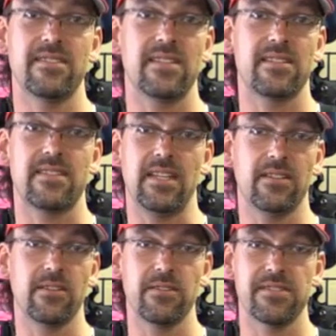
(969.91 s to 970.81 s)
16
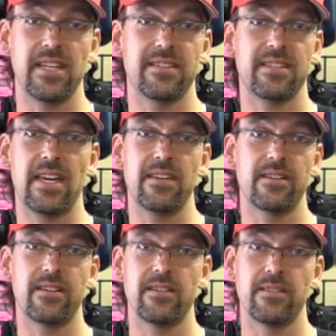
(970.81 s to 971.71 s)
girls getting
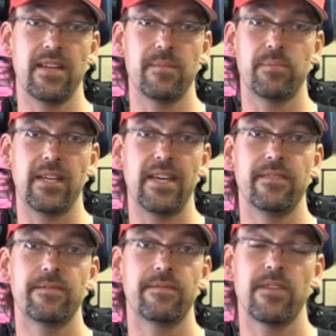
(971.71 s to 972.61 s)
together and
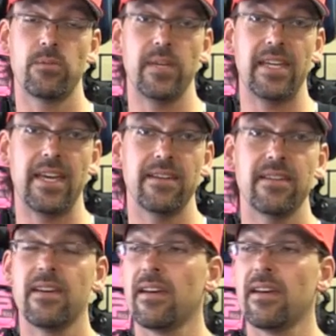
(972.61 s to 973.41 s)
playing for the weekend.